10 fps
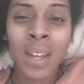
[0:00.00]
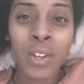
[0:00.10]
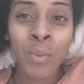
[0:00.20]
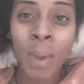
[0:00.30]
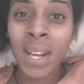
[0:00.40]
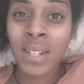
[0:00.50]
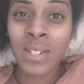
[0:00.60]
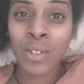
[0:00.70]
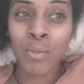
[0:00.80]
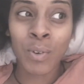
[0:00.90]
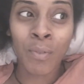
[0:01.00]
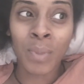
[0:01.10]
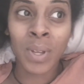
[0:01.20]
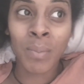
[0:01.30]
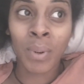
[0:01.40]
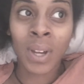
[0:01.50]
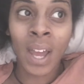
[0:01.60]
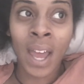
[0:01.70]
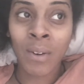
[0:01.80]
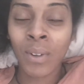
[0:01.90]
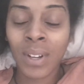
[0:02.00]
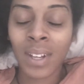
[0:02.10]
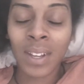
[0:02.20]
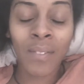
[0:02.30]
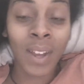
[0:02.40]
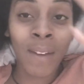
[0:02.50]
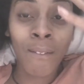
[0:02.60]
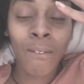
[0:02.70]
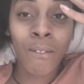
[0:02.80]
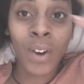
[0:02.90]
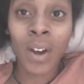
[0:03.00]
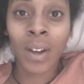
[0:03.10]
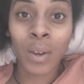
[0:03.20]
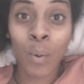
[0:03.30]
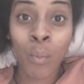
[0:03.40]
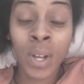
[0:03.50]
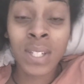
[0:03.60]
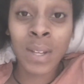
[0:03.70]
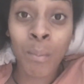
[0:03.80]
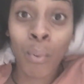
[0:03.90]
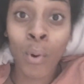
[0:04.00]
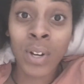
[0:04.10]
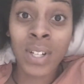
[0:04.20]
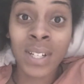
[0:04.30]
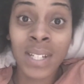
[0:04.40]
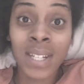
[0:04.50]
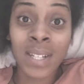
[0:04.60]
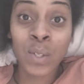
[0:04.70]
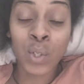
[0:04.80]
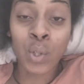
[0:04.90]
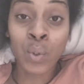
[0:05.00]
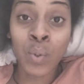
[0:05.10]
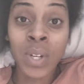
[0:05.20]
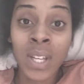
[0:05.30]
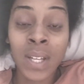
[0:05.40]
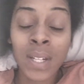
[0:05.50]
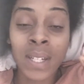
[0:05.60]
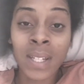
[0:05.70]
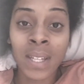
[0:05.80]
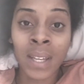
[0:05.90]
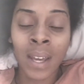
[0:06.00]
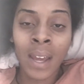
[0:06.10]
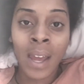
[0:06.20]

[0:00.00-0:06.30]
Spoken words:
You might disagree with me, but I don't give a fuck. What's important is unity.